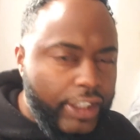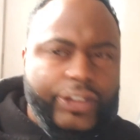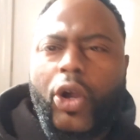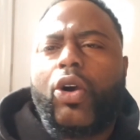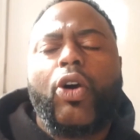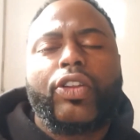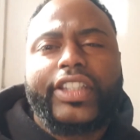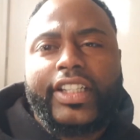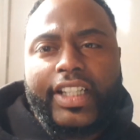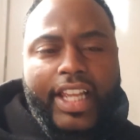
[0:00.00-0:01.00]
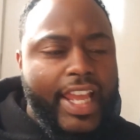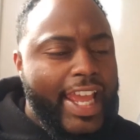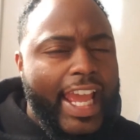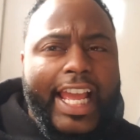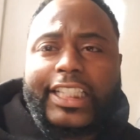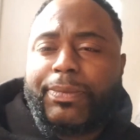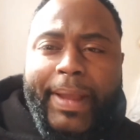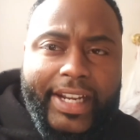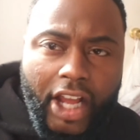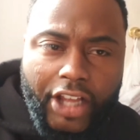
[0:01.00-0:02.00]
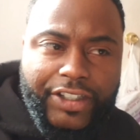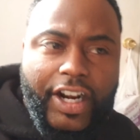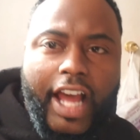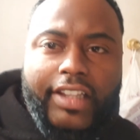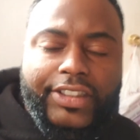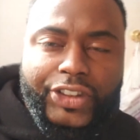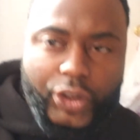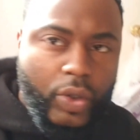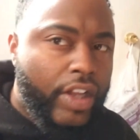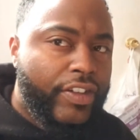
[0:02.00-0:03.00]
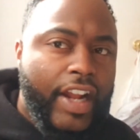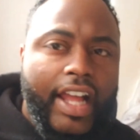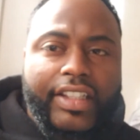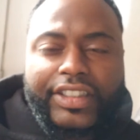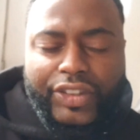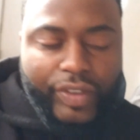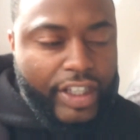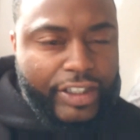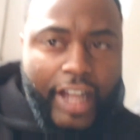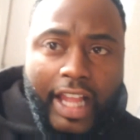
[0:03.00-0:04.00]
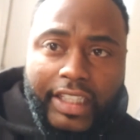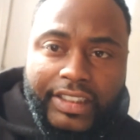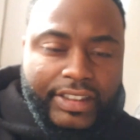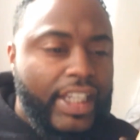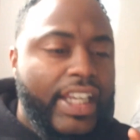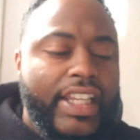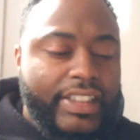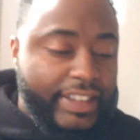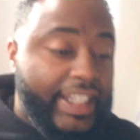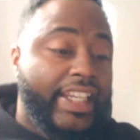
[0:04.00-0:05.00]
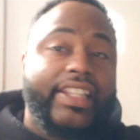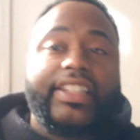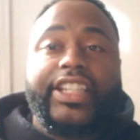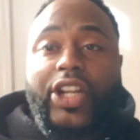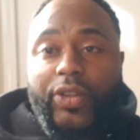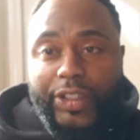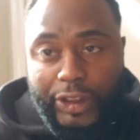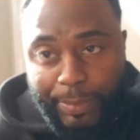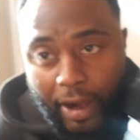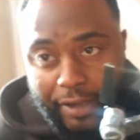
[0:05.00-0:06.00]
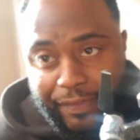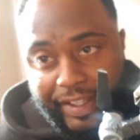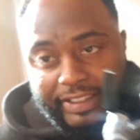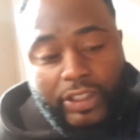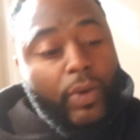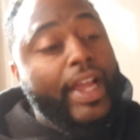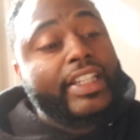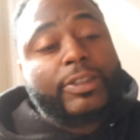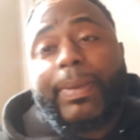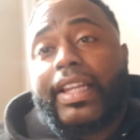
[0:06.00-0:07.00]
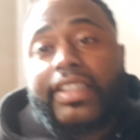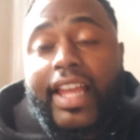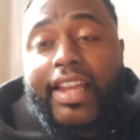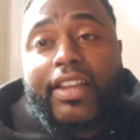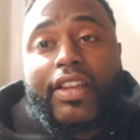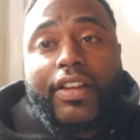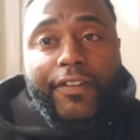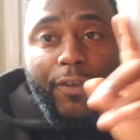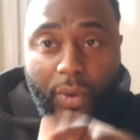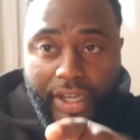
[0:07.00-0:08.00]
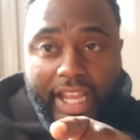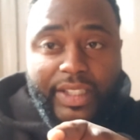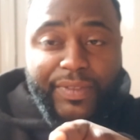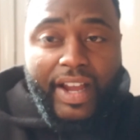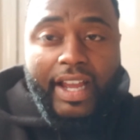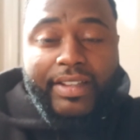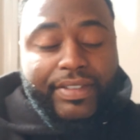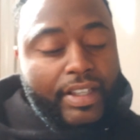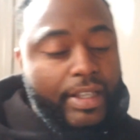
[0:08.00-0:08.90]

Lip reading: Don't go out there and spend $100, $200, $300 to get, your Spark fixed. Go ahead, spend that $4.95.